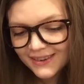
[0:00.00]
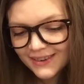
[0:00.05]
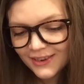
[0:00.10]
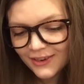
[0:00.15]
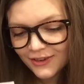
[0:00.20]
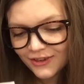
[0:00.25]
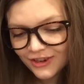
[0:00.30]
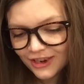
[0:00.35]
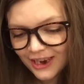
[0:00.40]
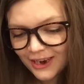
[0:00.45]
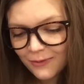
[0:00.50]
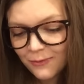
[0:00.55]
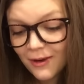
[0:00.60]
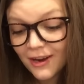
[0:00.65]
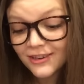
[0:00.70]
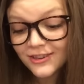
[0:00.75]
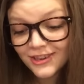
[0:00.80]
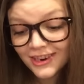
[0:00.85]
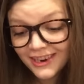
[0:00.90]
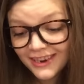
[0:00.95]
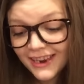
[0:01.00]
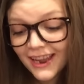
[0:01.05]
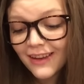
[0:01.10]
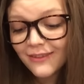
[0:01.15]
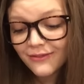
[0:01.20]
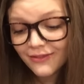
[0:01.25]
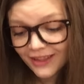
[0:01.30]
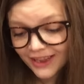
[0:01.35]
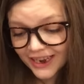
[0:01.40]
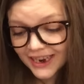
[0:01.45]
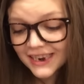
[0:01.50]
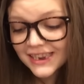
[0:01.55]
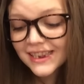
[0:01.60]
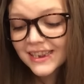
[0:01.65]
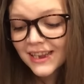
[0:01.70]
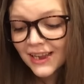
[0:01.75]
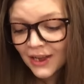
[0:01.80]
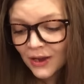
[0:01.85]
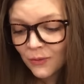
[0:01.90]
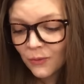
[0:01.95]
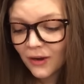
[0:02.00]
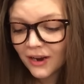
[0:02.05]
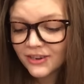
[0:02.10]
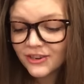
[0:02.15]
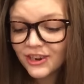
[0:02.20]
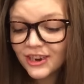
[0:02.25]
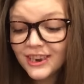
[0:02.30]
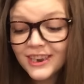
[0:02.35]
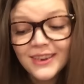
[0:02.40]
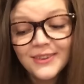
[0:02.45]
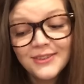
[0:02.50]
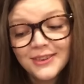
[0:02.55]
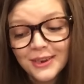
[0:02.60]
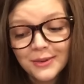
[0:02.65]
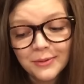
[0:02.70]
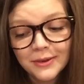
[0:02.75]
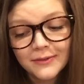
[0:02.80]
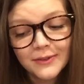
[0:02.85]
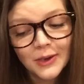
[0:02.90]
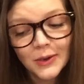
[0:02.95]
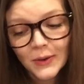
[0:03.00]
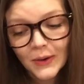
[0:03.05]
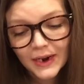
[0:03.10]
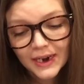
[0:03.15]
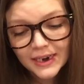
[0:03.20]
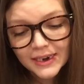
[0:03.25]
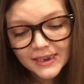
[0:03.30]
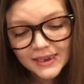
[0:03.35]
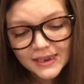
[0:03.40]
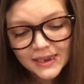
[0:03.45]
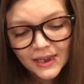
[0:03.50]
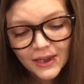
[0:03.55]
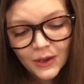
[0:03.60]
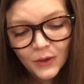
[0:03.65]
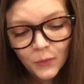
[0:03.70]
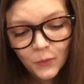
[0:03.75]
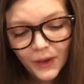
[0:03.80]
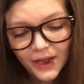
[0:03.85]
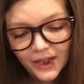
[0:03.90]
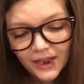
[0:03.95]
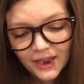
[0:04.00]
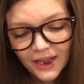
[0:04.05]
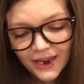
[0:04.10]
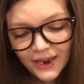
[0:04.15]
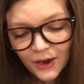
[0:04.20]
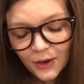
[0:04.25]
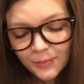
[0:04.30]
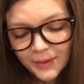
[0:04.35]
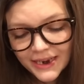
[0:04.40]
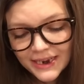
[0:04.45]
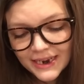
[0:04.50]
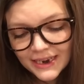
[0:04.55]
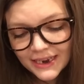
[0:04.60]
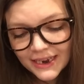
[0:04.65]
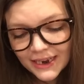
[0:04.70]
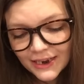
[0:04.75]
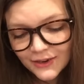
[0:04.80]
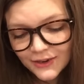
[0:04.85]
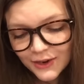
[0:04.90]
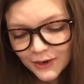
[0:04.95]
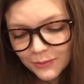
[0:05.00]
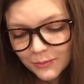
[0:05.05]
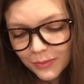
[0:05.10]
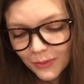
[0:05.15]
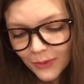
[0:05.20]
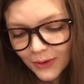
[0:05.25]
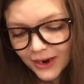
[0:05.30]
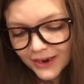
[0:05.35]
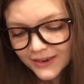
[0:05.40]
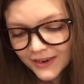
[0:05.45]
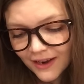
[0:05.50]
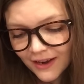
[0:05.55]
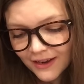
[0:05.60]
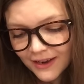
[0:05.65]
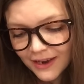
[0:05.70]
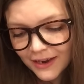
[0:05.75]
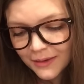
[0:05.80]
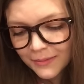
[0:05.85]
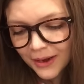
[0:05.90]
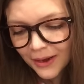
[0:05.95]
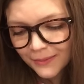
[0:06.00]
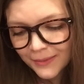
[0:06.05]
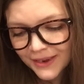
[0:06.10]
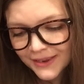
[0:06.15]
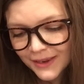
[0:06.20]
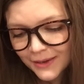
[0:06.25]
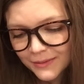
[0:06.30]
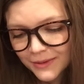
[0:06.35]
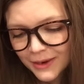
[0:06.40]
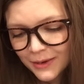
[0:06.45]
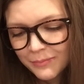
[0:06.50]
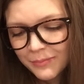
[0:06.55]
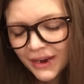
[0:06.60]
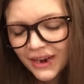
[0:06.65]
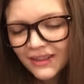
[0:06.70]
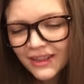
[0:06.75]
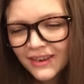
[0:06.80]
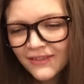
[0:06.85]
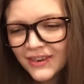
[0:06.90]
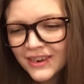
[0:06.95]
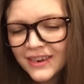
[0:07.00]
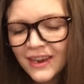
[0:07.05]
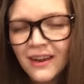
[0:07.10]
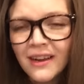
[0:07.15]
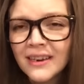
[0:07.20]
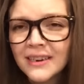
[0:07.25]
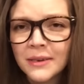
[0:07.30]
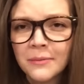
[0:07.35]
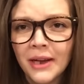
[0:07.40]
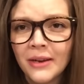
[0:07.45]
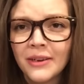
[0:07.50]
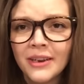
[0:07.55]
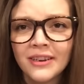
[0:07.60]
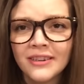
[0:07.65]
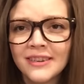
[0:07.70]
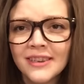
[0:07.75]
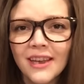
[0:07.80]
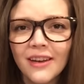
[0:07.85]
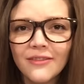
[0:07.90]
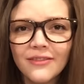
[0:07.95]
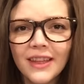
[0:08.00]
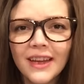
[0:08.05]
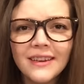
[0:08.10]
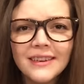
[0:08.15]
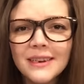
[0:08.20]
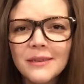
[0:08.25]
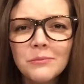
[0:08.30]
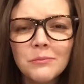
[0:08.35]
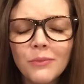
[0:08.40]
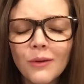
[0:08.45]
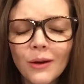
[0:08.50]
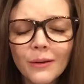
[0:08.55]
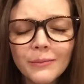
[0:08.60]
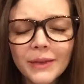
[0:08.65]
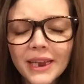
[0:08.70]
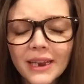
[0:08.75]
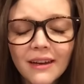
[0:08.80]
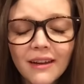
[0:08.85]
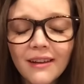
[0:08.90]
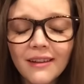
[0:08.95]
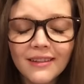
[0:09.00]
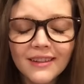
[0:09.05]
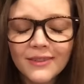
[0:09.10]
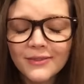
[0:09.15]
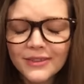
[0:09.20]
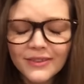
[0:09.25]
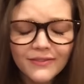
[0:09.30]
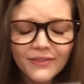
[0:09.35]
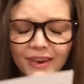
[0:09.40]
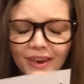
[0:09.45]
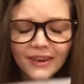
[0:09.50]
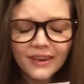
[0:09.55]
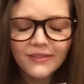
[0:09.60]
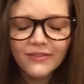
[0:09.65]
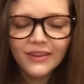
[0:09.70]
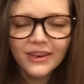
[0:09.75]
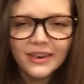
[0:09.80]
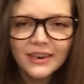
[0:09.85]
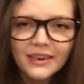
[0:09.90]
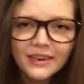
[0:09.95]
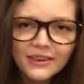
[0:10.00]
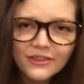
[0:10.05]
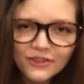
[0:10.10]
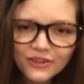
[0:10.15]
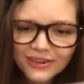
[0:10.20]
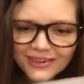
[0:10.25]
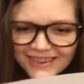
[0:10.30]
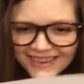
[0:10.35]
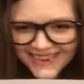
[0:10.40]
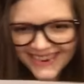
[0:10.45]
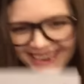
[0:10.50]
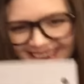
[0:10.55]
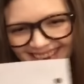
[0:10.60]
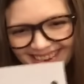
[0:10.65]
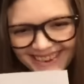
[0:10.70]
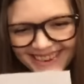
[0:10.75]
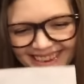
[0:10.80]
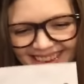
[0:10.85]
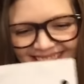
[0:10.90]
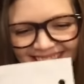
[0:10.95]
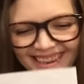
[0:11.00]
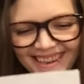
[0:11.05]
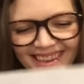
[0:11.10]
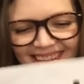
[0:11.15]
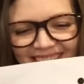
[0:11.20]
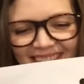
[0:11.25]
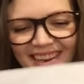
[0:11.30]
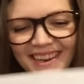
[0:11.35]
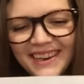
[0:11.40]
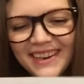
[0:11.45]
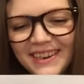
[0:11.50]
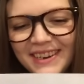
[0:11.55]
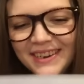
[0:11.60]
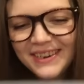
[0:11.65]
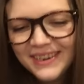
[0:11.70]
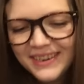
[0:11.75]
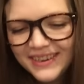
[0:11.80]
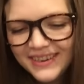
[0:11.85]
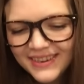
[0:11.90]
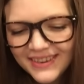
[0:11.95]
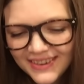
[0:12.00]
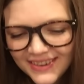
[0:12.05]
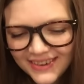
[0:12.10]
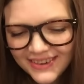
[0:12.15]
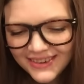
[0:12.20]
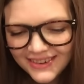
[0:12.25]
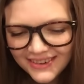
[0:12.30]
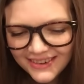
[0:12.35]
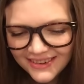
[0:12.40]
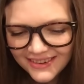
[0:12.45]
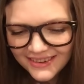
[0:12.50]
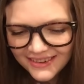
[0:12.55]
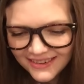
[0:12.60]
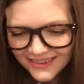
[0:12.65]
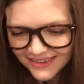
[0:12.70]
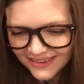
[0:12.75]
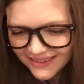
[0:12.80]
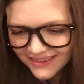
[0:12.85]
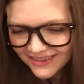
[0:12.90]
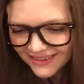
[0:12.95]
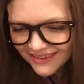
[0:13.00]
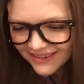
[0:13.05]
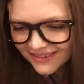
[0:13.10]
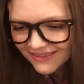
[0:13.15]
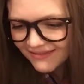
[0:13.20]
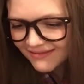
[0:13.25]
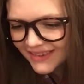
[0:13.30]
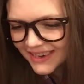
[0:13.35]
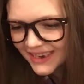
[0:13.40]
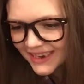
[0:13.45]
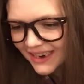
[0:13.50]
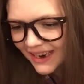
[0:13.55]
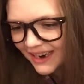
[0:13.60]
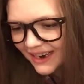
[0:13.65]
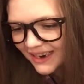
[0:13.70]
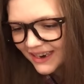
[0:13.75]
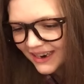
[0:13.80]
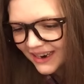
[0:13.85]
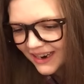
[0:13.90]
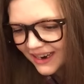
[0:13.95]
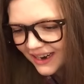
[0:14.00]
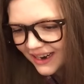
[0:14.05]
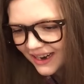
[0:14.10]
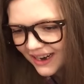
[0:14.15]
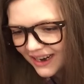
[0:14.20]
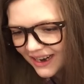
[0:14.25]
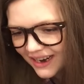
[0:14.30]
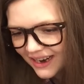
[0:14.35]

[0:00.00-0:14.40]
sushi, watching Netflix, watching YouTube, of course. Well, I hope I didn't get you too bored talking about me. Some you barely even talked about yourself. That didn't bore me at all. That was very fun and interesting. uh, oh my God.